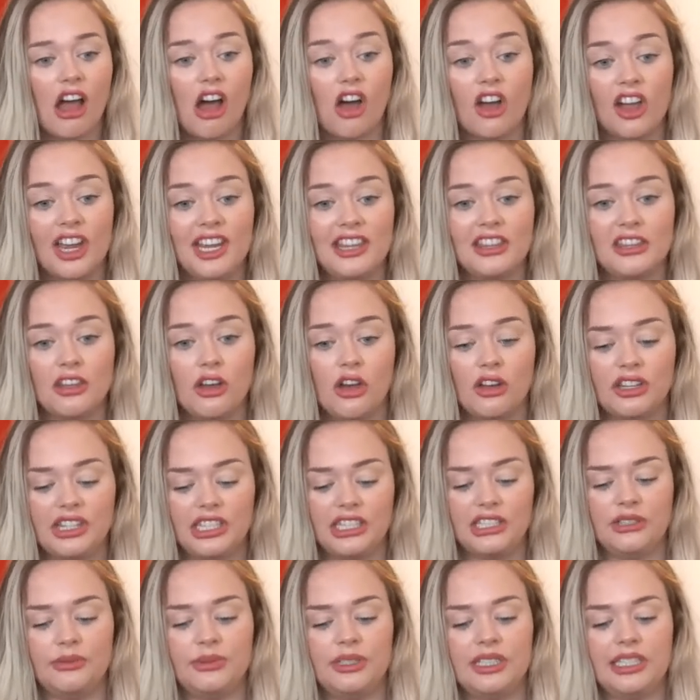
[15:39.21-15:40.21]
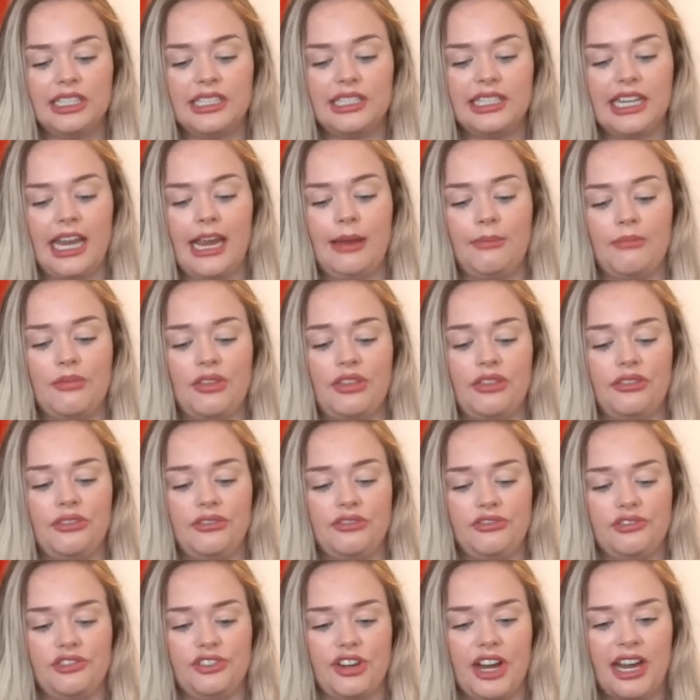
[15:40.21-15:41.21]
I thought this was the same
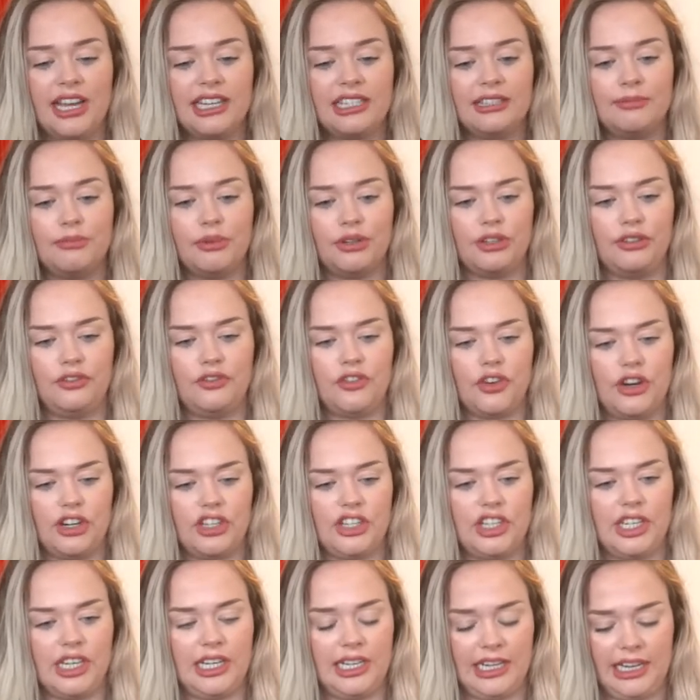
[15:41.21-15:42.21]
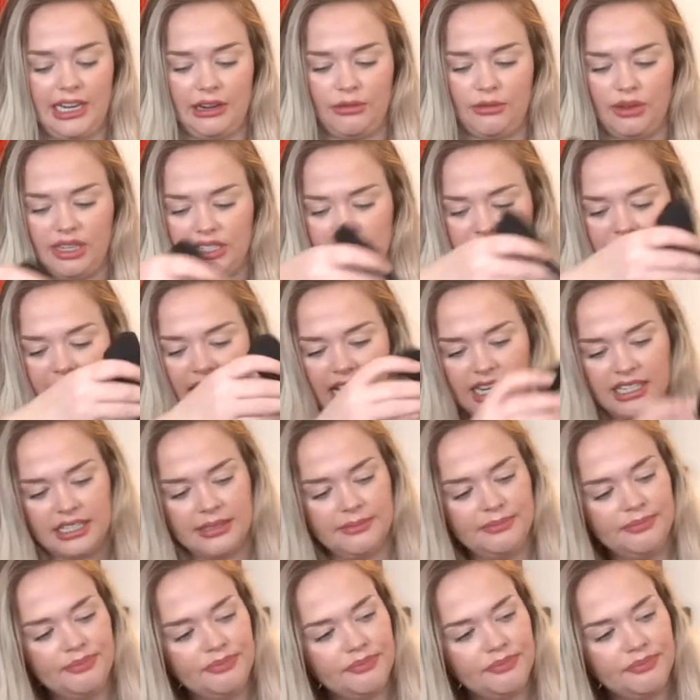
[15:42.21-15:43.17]
dress, but unfortunately it was not.